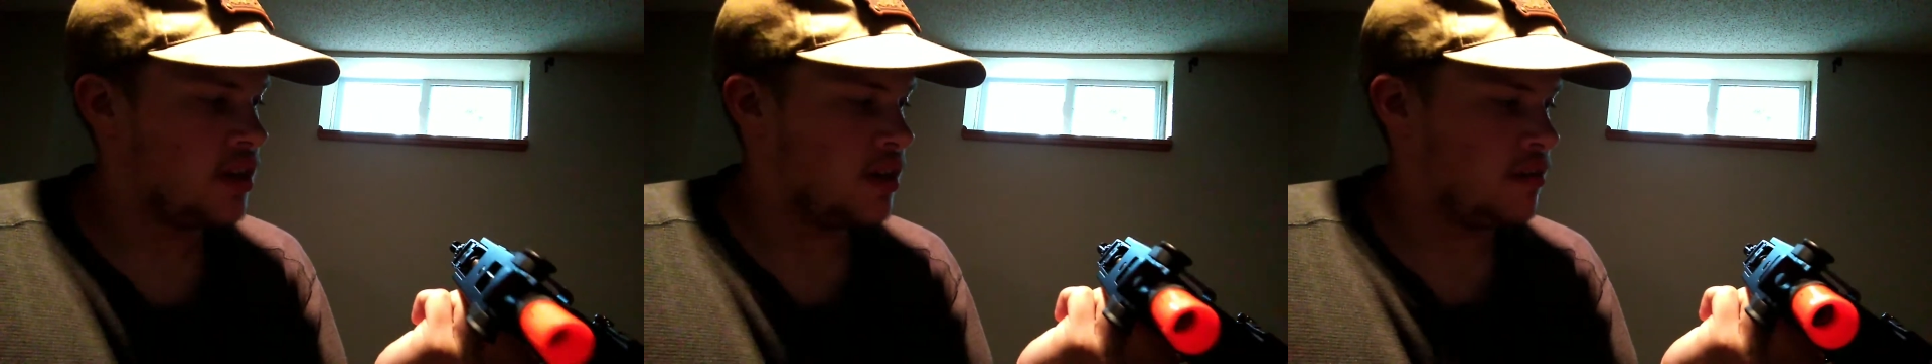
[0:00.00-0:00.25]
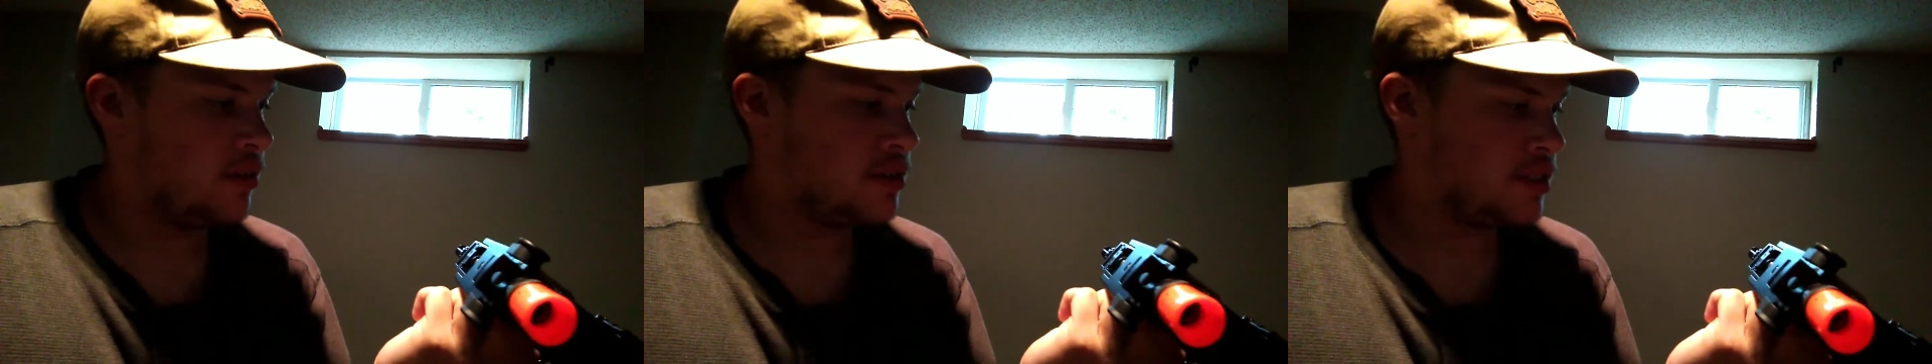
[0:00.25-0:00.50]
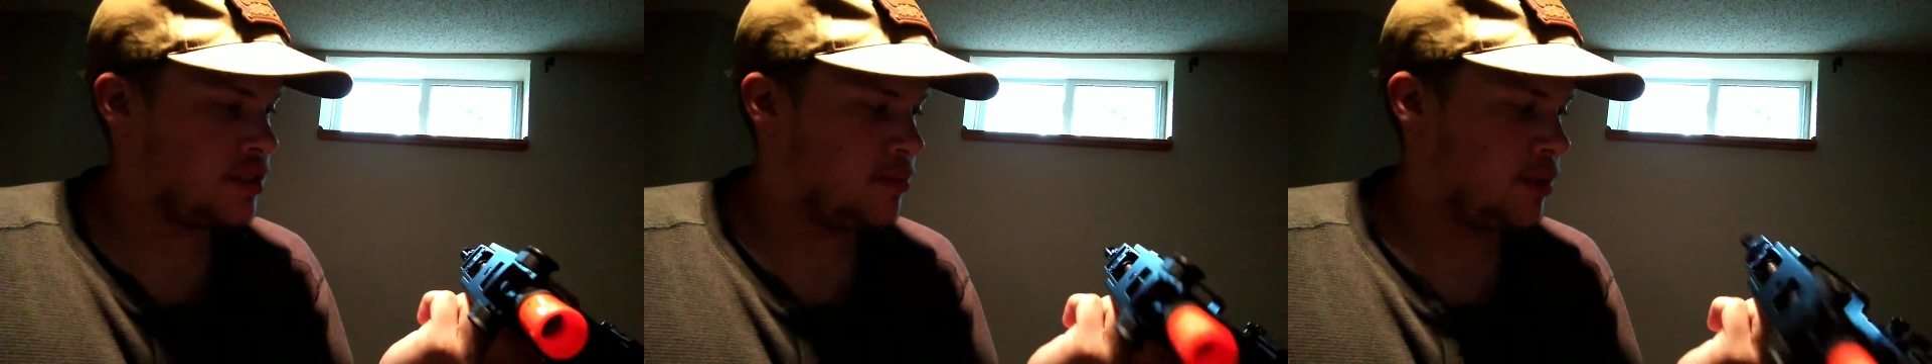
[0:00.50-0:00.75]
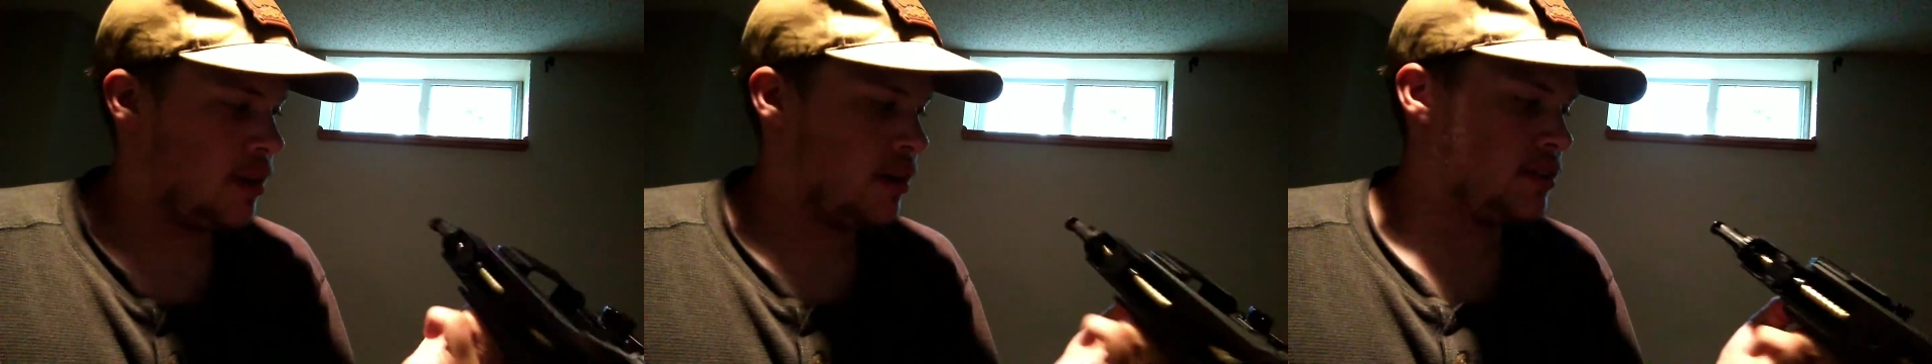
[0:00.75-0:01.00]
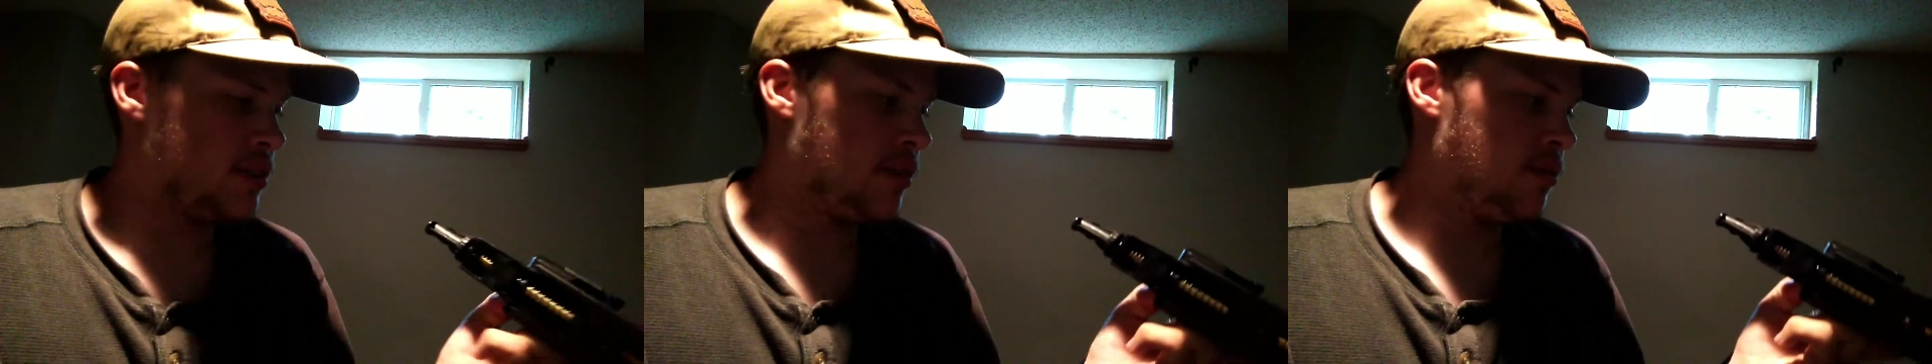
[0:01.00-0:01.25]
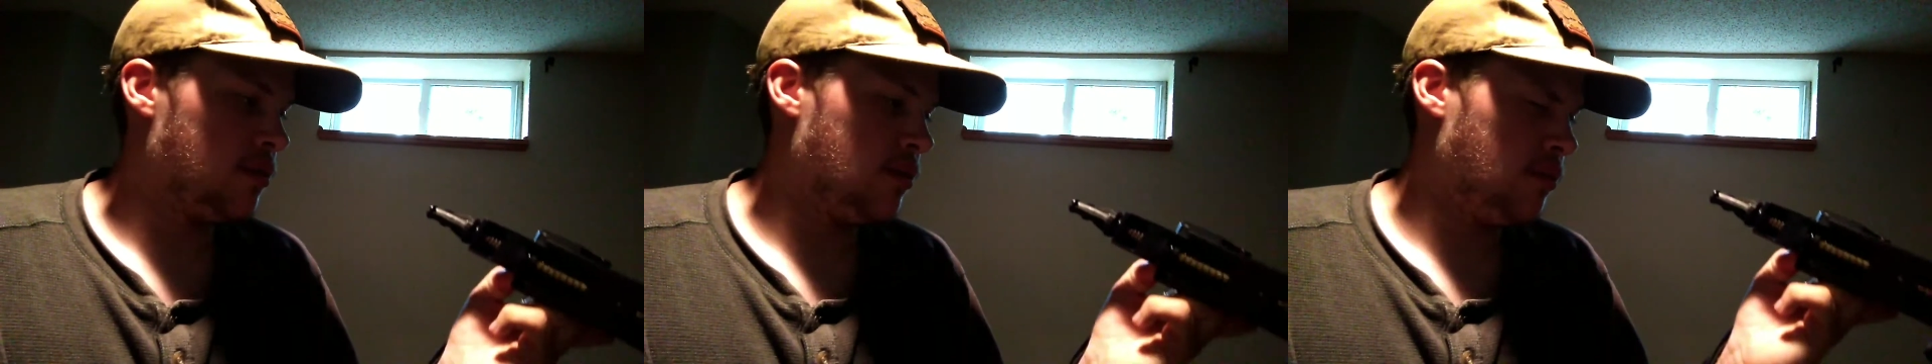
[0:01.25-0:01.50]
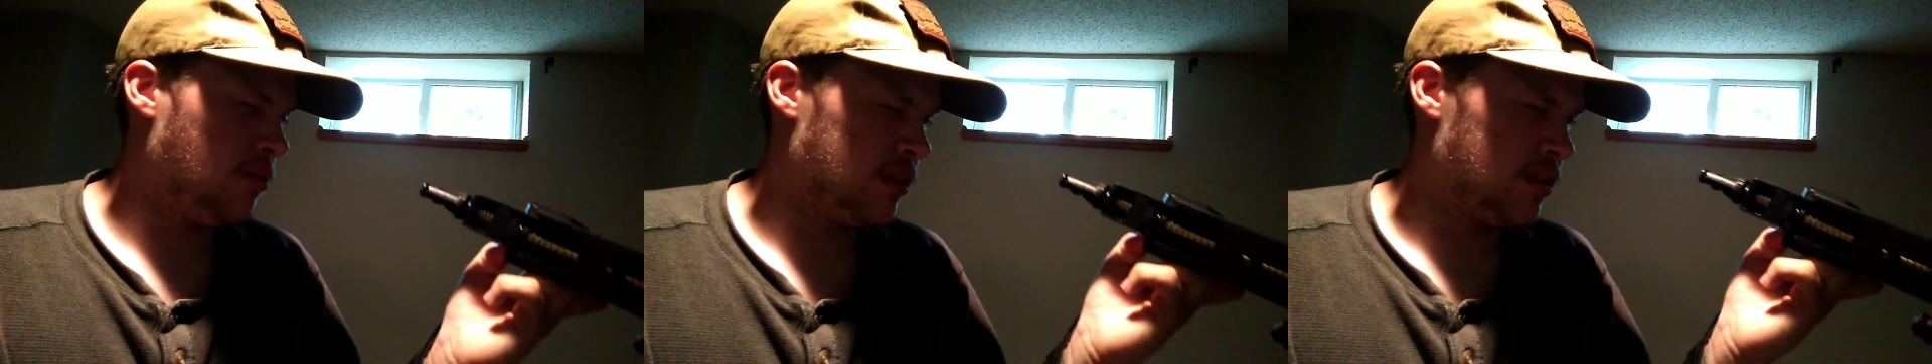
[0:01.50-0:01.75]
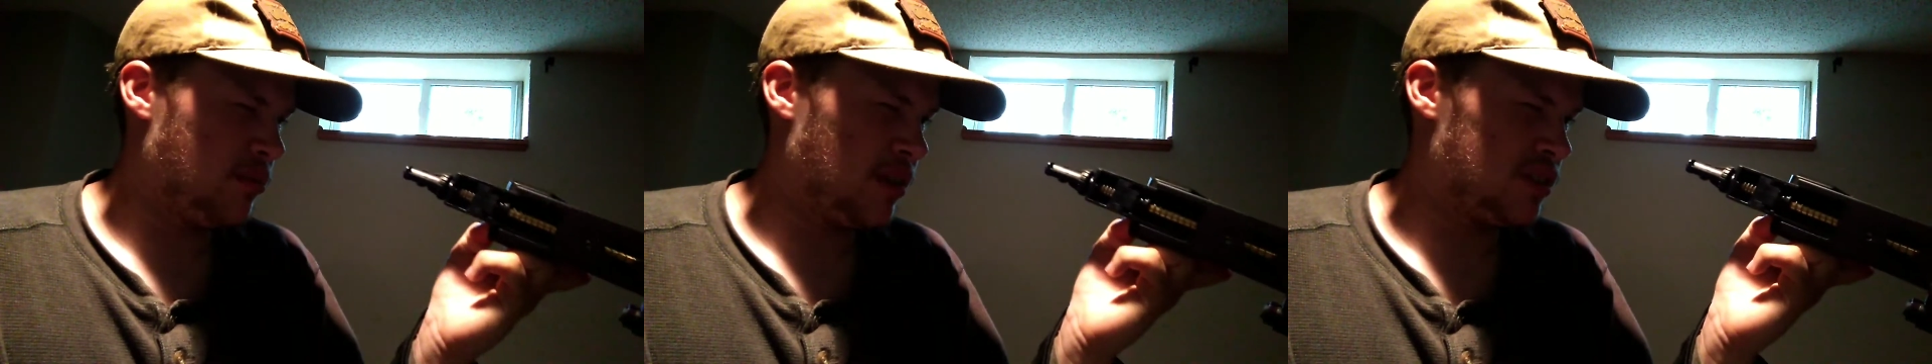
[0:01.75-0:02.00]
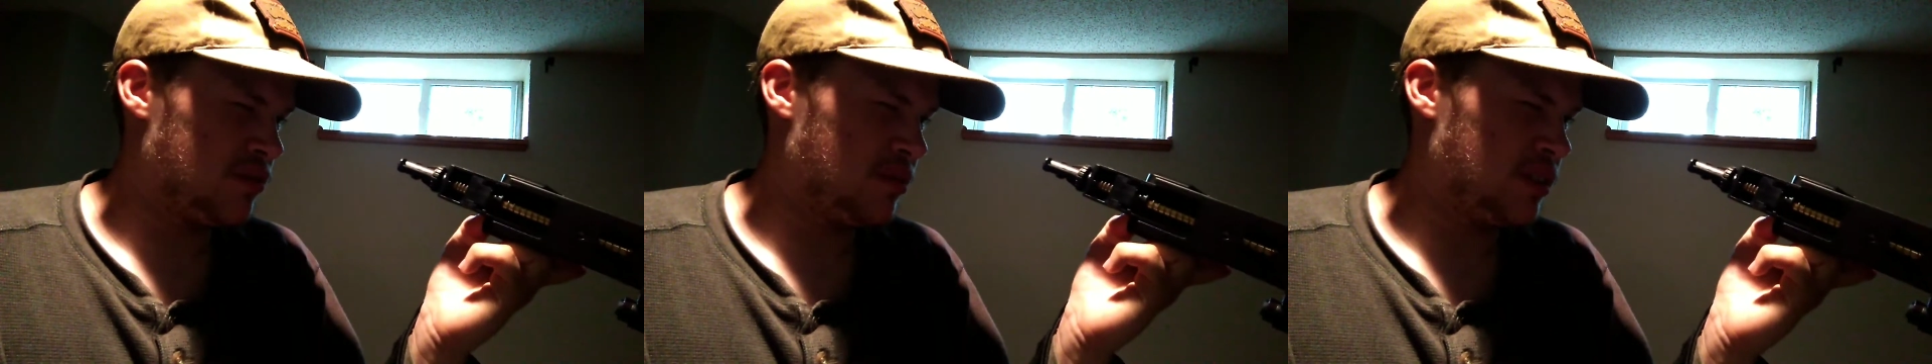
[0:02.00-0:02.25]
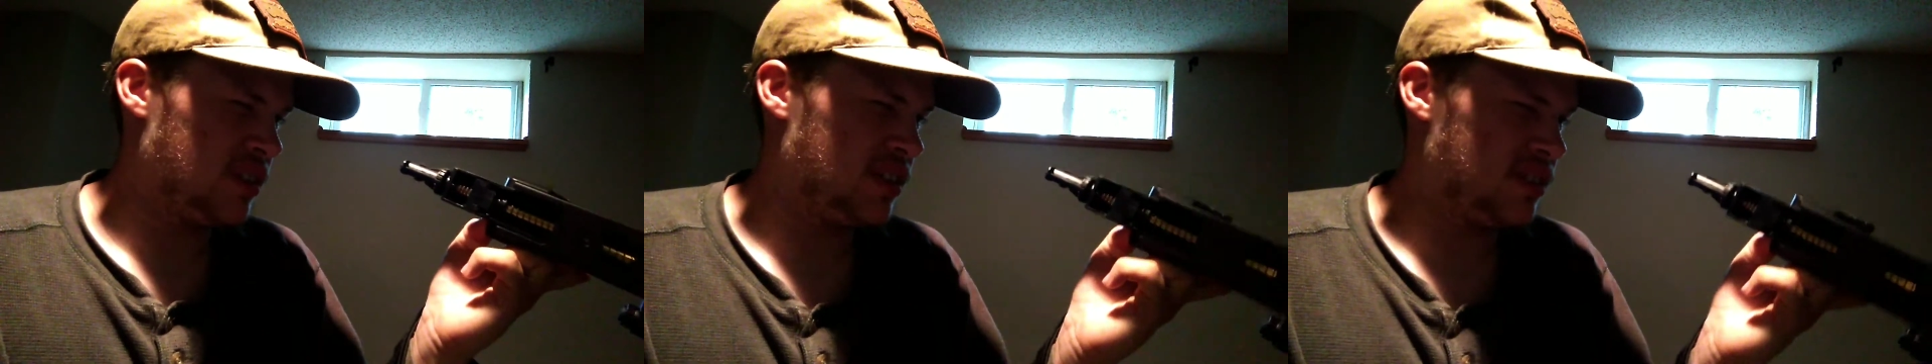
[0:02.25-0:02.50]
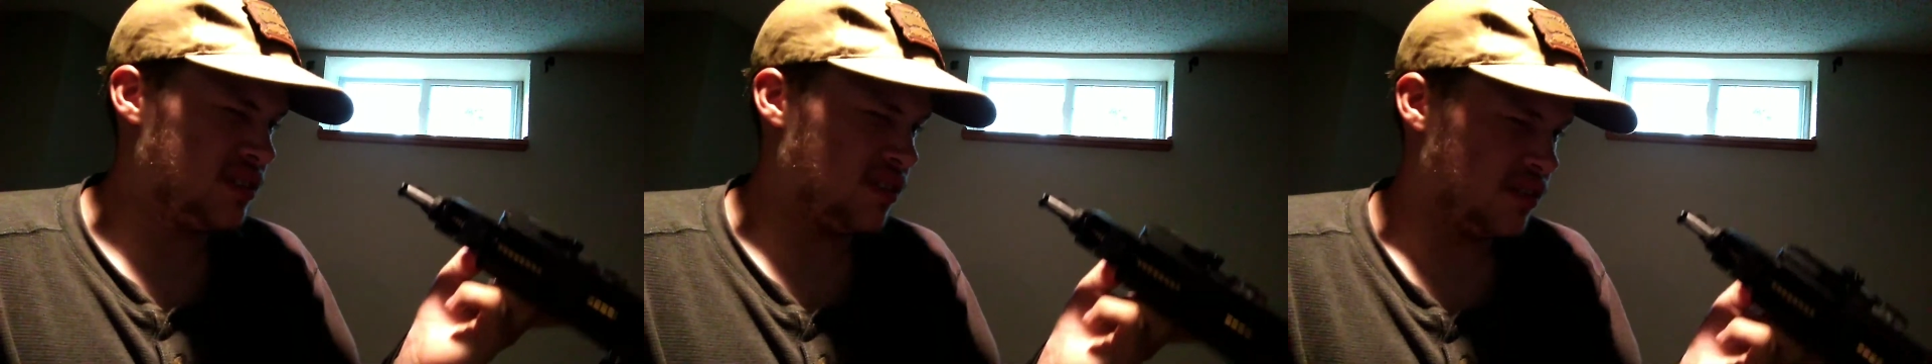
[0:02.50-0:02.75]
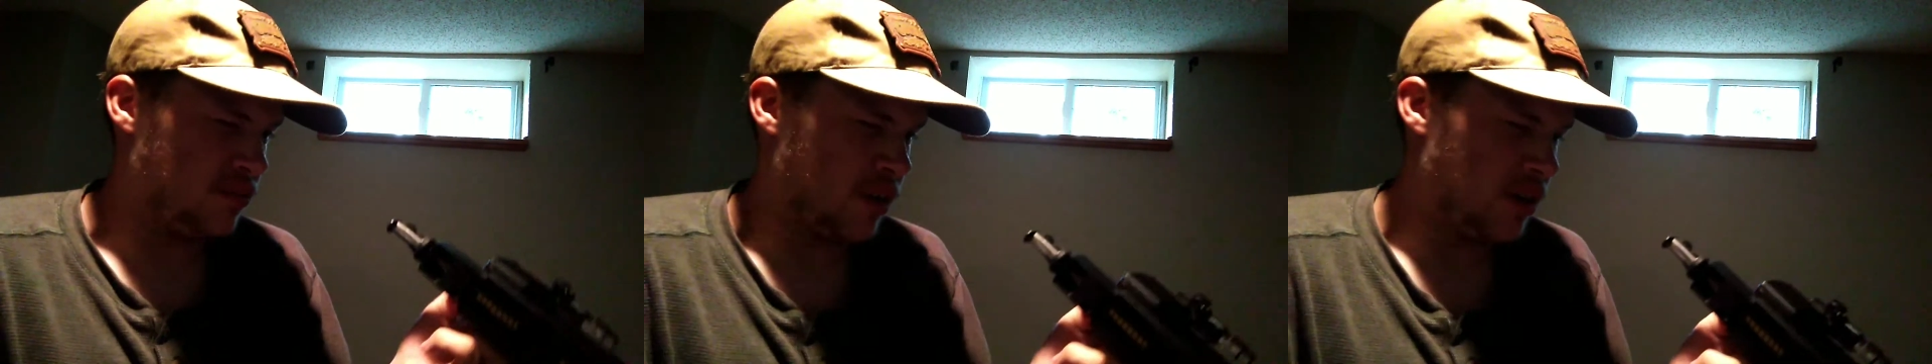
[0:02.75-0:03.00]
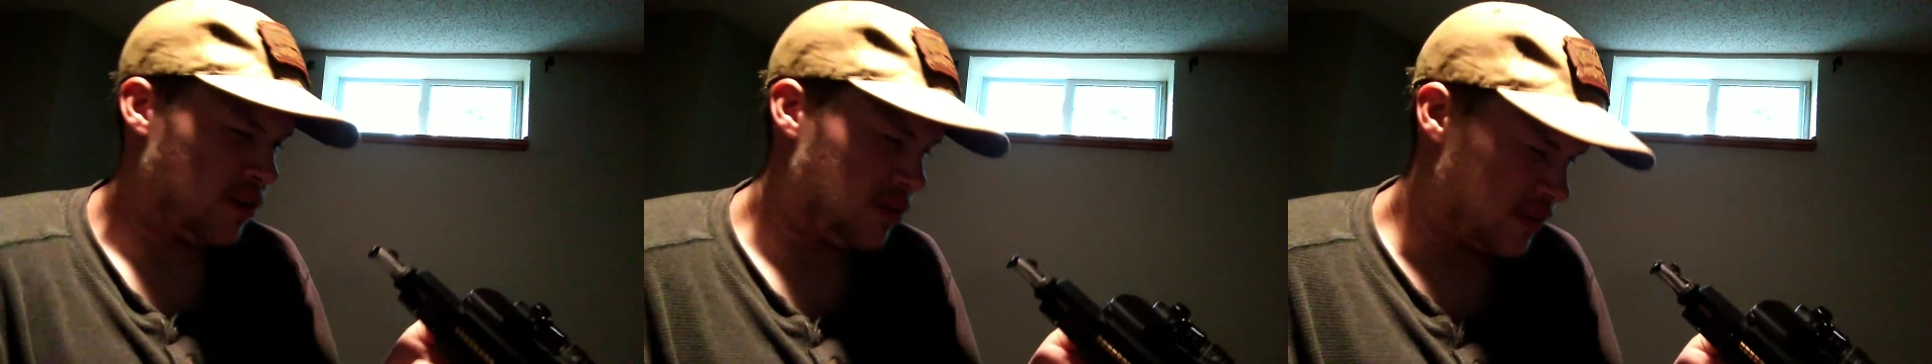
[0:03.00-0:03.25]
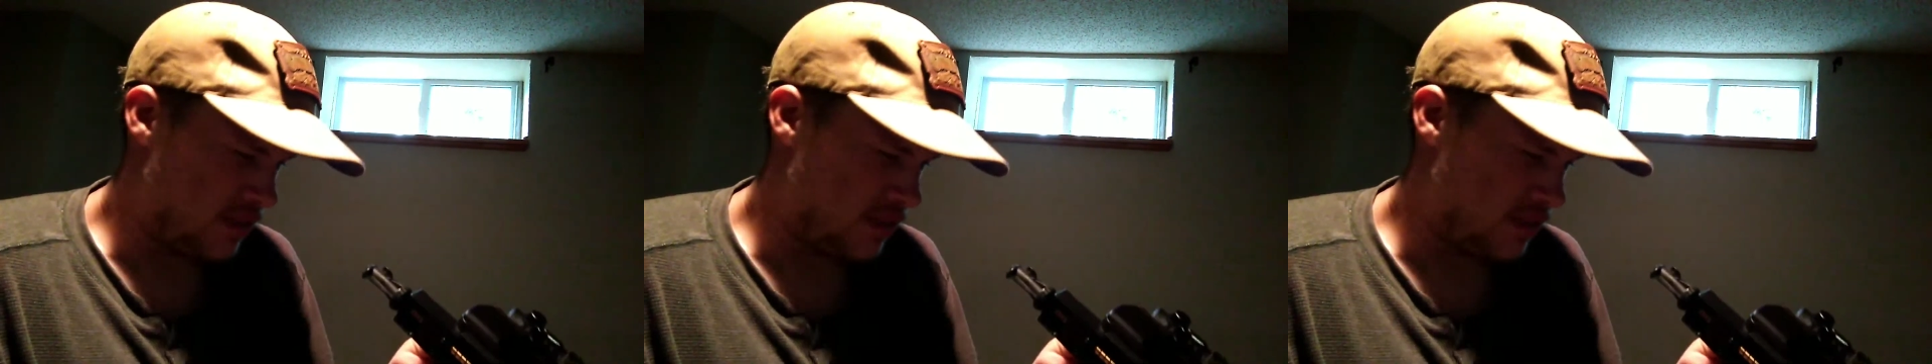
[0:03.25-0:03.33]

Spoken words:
Which, to be honest, I don't know what the measurement is on the barrel.